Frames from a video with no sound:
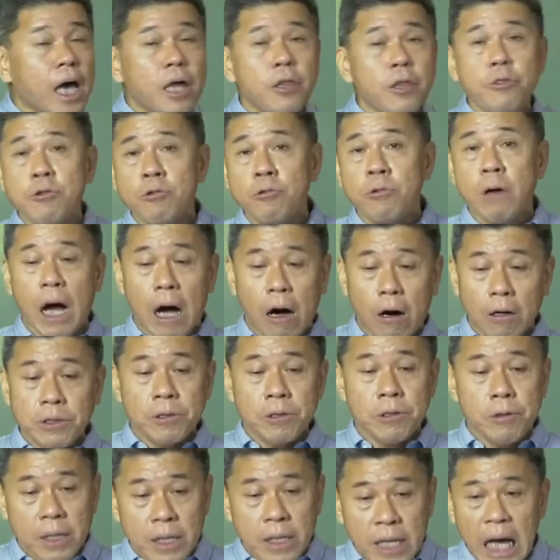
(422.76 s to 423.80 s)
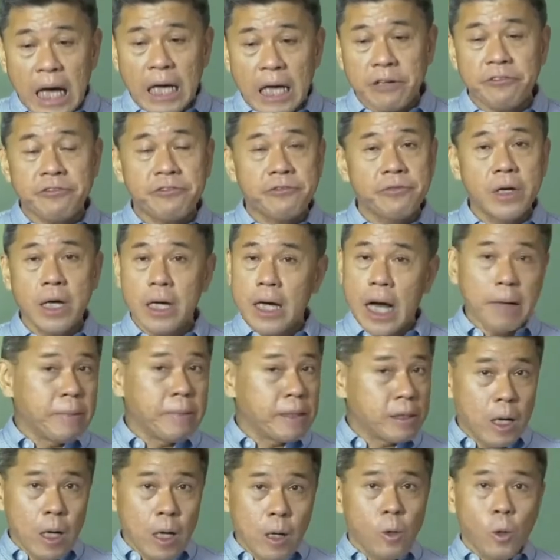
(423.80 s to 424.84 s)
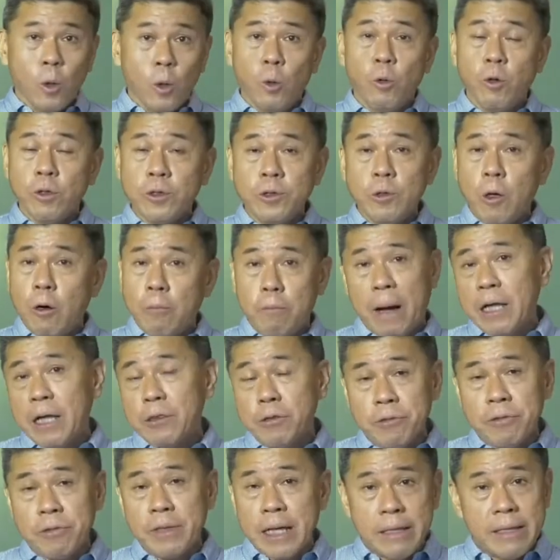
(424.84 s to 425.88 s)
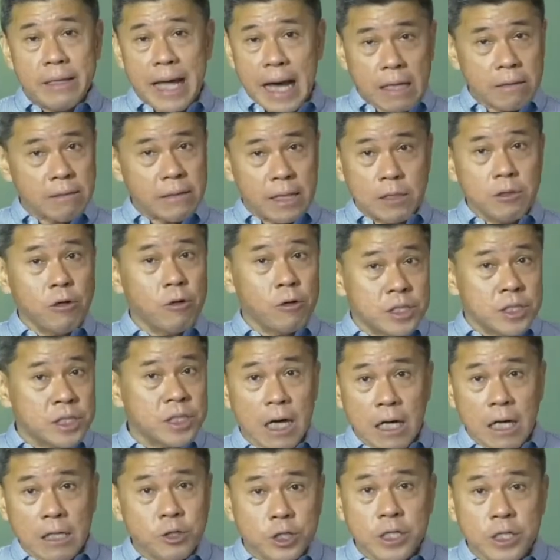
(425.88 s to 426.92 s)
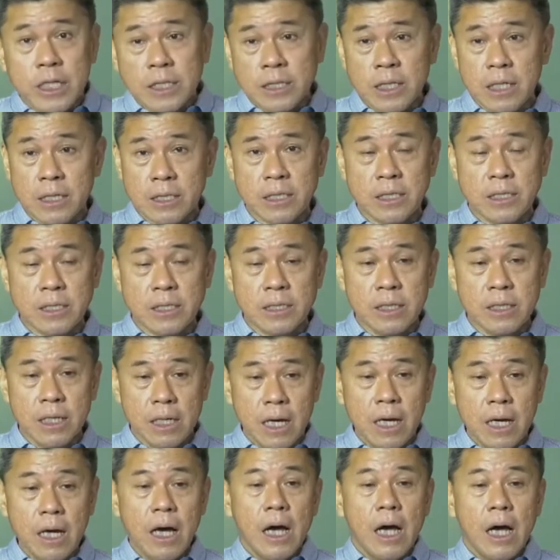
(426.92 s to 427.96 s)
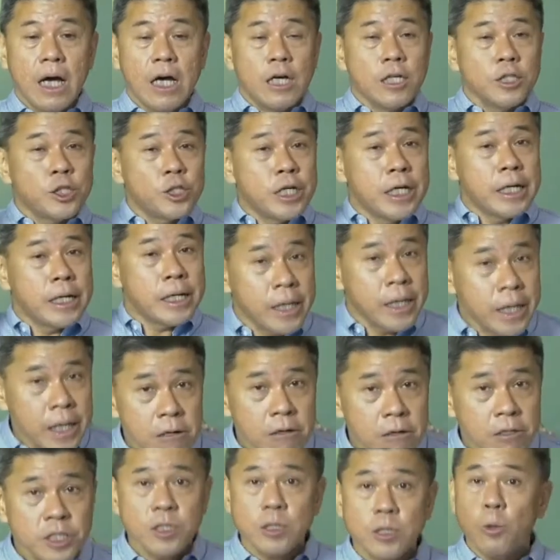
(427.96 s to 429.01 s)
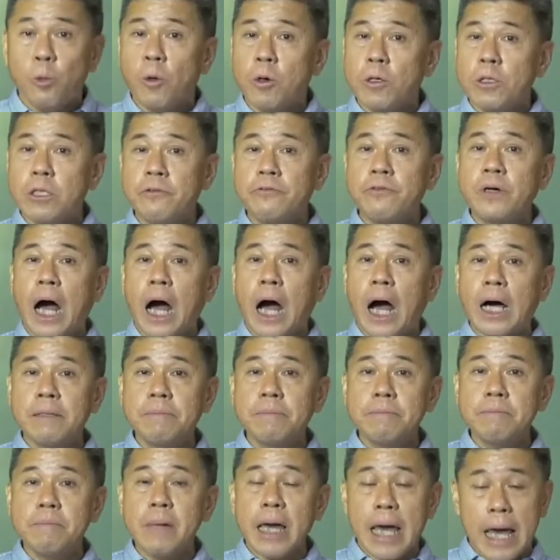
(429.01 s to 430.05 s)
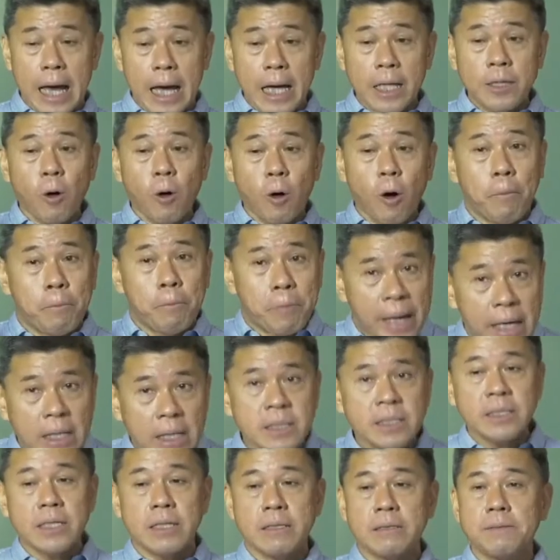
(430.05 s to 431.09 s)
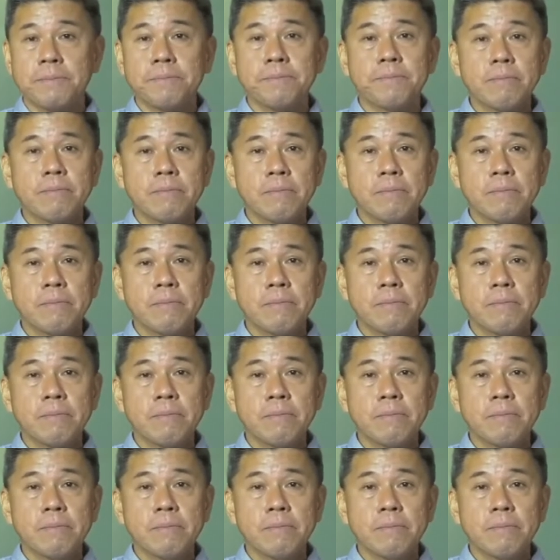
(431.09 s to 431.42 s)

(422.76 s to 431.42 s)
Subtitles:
and throughout her life. I mean, who would know better than that than her son Jesus? She hears the word of God and obeys it.